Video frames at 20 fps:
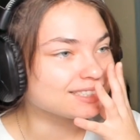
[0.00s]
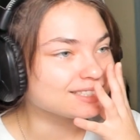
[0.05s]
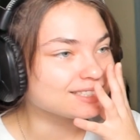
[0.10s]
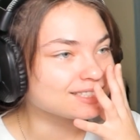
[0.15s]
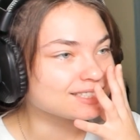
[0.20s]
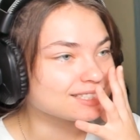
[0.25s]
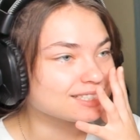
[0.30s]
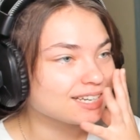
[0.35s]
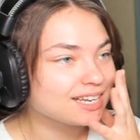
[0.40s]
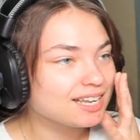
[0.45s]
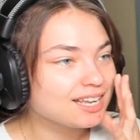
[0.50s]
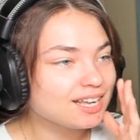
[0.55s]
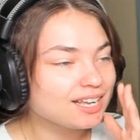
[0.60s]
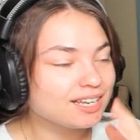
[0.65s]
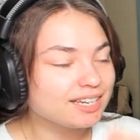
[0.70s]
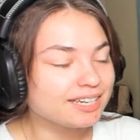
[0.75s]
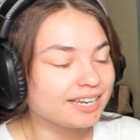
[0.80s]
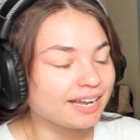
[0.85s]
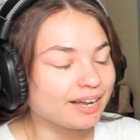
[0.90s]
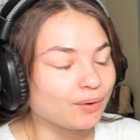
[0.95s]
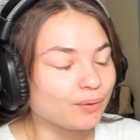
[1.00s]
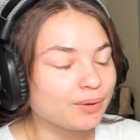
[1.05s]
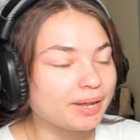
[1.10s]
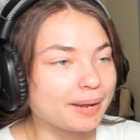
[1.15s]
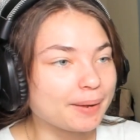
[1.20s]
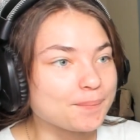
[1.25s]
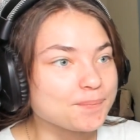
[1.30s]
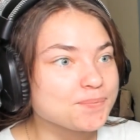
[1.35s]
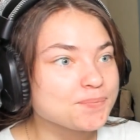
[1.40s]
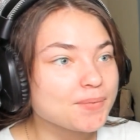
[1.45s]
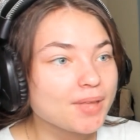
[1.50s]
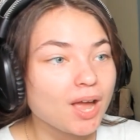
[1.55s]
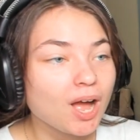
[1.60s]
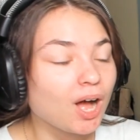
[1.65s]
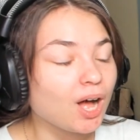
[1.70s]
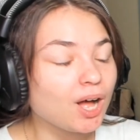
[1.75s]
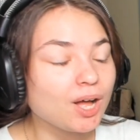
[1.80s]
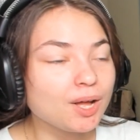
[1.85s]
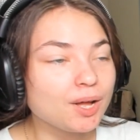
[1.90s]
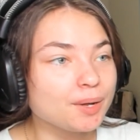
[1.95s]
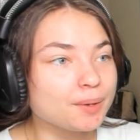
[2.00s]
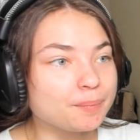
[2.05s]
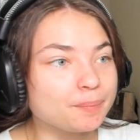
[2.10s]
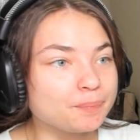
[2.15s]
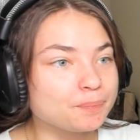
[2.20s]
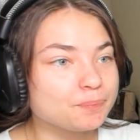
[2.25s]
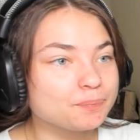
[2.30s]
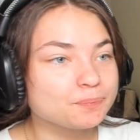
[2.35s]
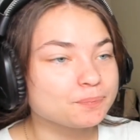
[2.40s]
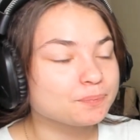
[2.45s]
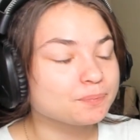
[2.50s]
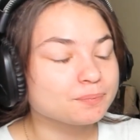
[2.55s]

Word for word: His. Yeah, okay. Um,